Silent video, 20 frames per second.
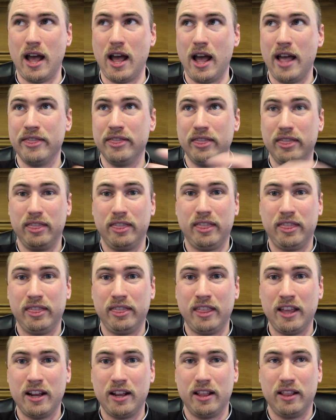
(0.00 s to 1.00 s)
And
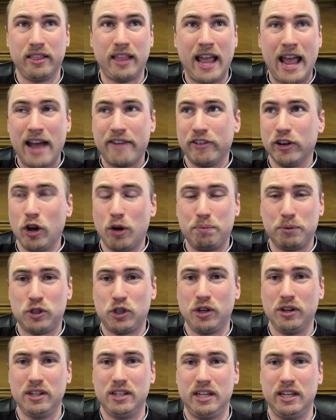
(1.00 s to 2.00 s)
that they have an
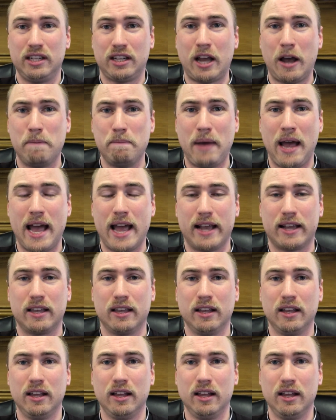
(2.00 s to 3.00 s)
opportunity to come back
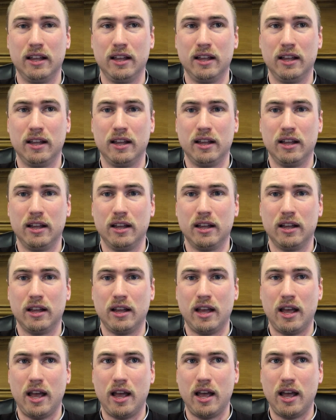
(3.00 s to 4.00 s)

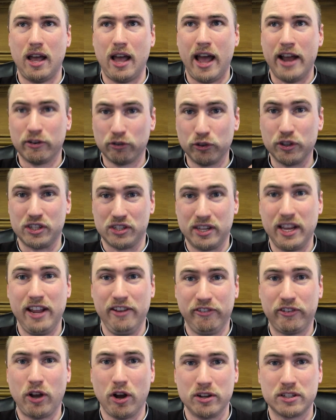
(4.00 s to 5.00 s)
and
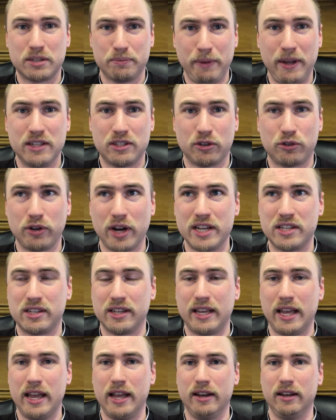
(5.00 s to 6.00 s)
receive God's means of grace
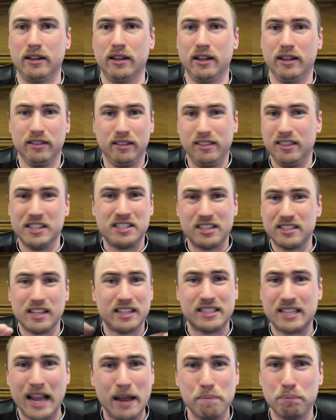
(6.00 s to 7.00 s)
again. This is a
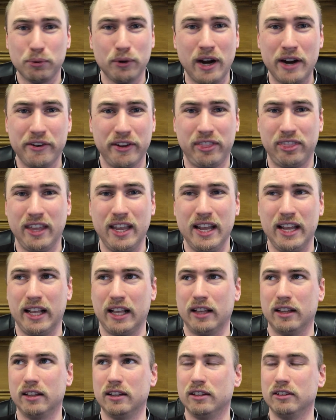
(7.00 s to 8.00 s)
temporary thing,
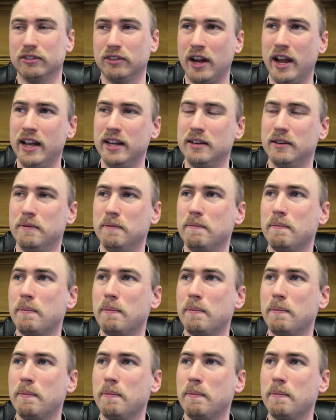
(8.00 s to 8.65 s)
right?